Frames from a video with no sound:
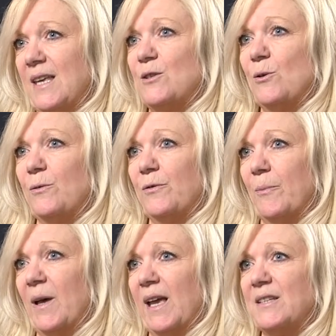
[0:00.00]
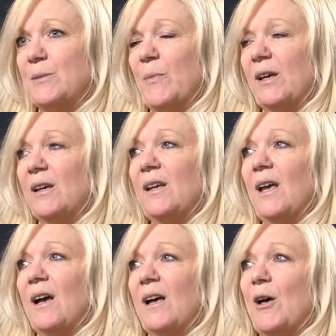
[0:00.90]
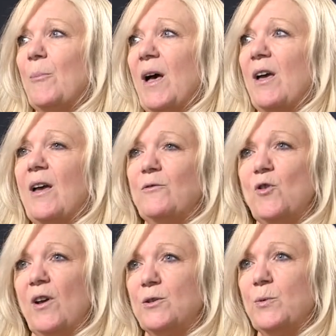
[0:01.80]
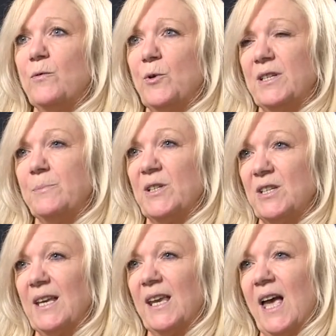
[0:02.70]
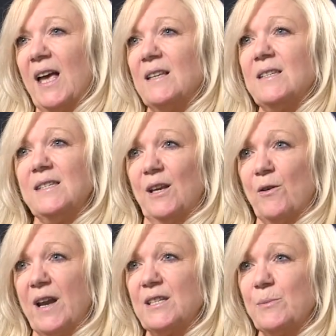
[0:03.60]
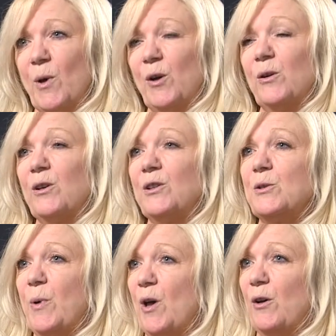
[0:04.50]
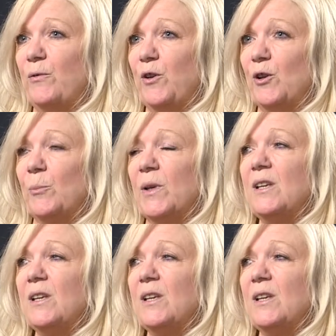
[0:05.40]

set off my asthma. I have tried to avoid as much as I can cigarette smoke and perfume.